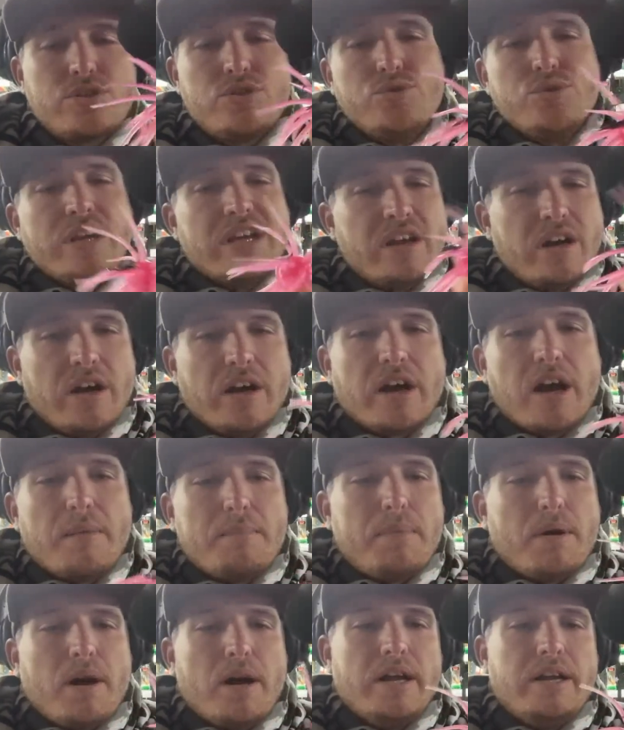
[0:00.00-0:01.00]
to get hung
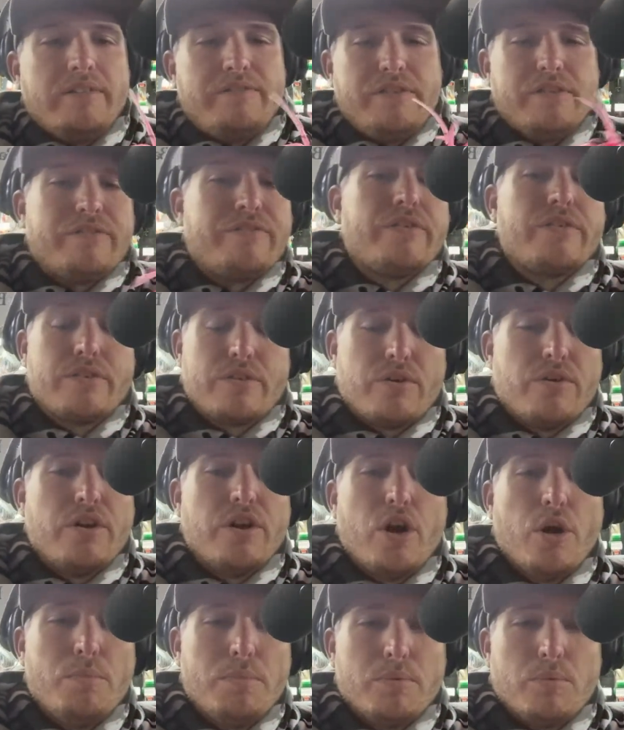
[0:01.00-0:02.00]
up on if you're
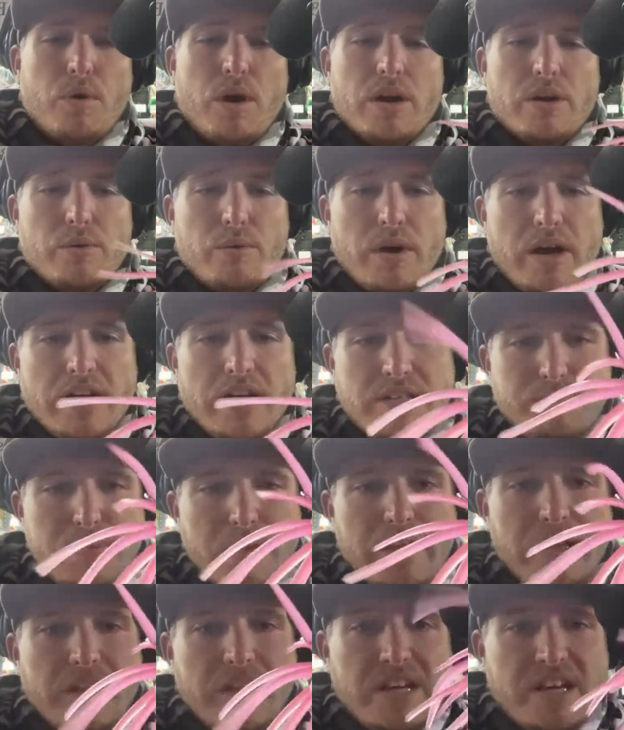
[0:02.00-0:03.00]
throwing open water wise,
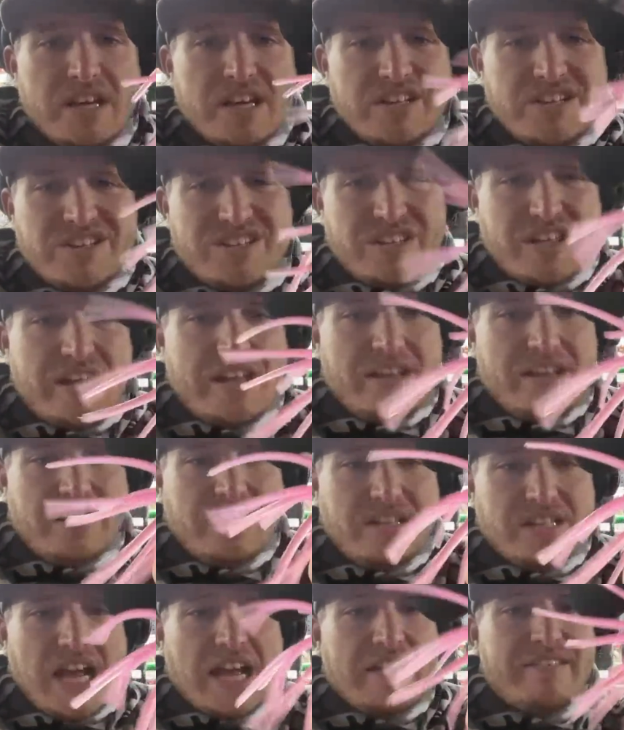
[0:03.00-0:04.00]
but just that
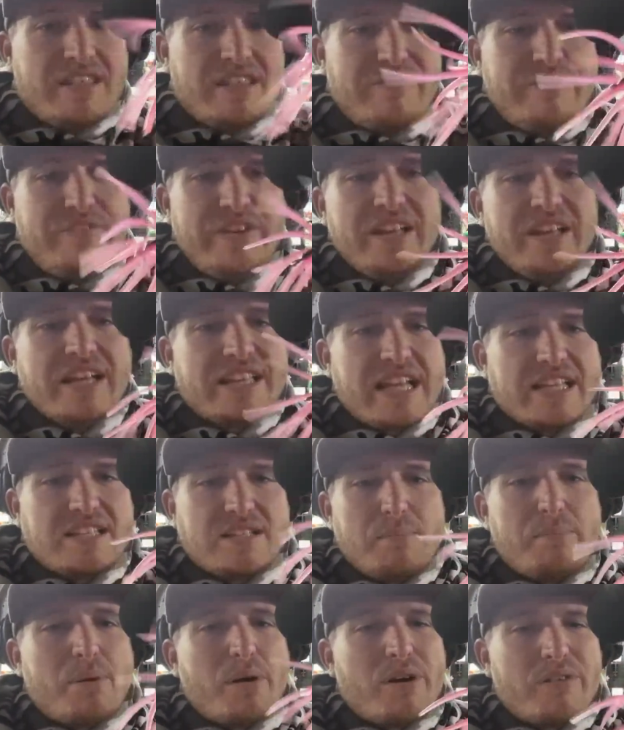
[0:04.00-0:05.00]
I feel like
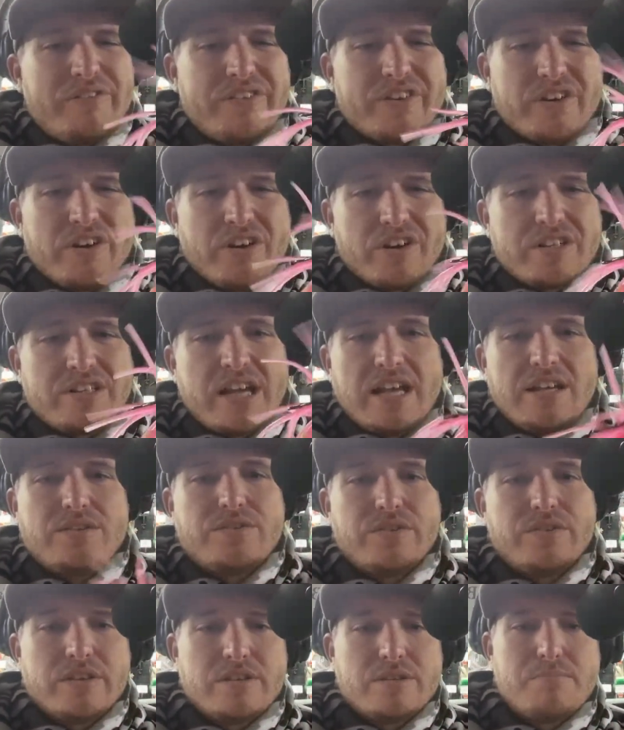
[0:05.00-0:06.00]
that's a perfect hook size
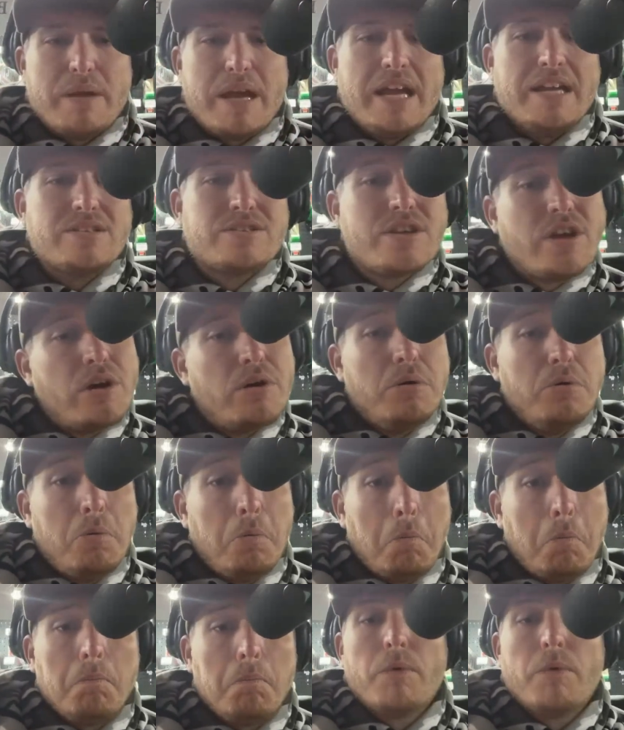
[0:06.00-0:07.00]
for this bait. So
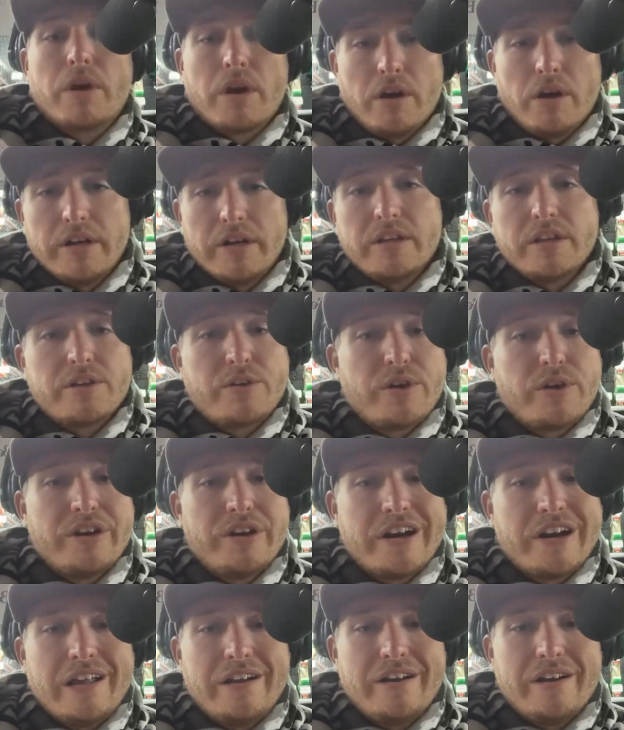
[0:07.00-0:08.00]
we're calling it the
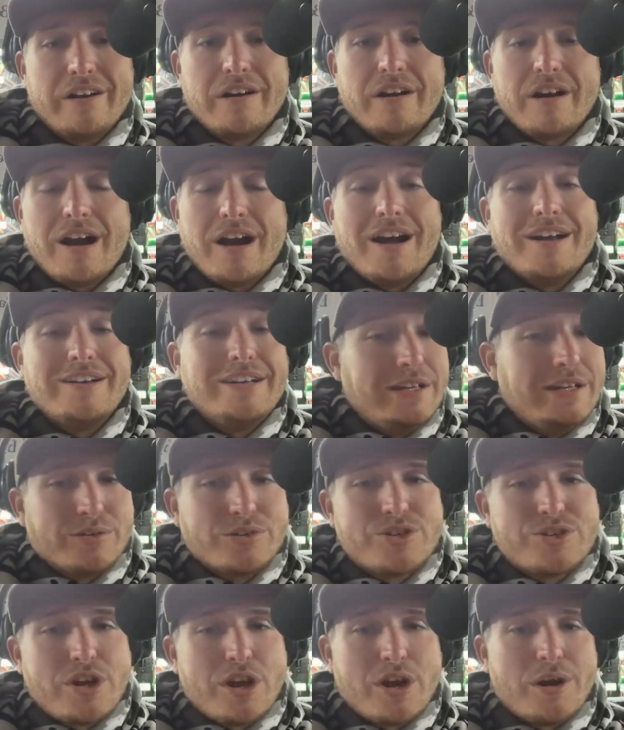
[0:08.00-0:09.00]
Critter Getter, needle
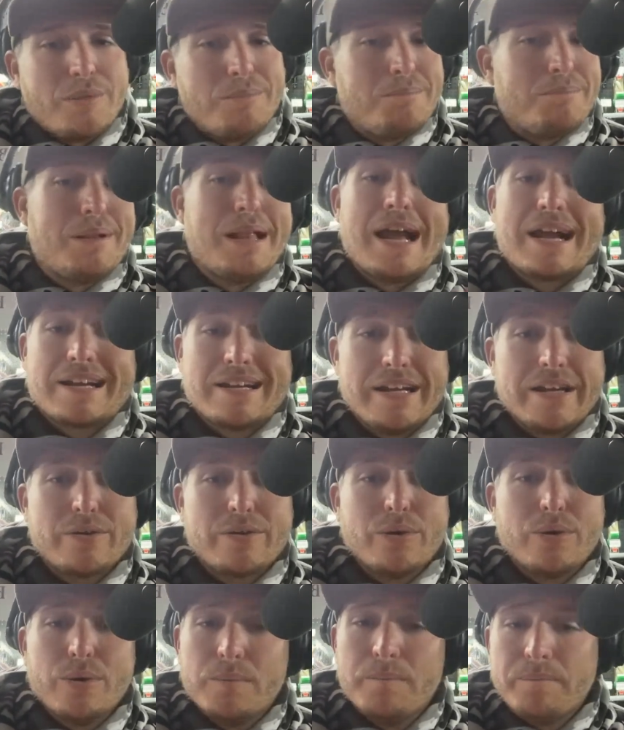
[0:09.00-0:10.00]
sharp, black
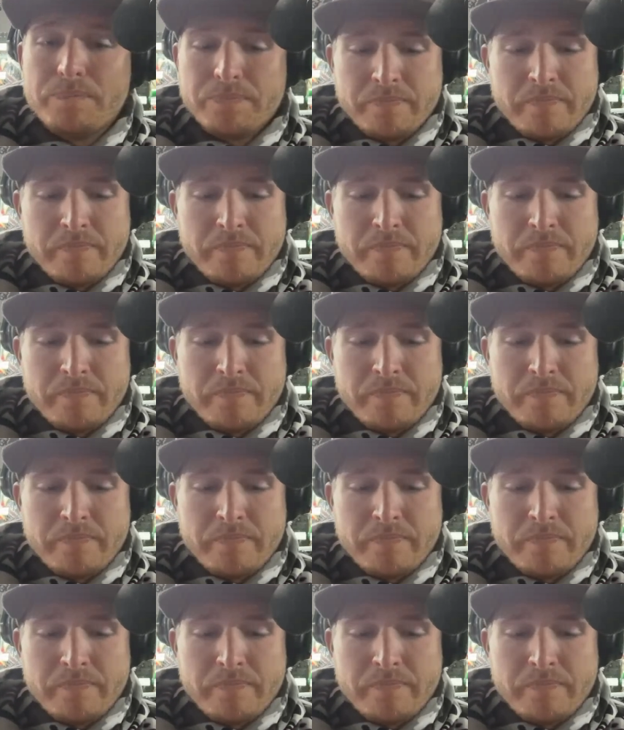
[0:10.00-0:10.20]
nickel.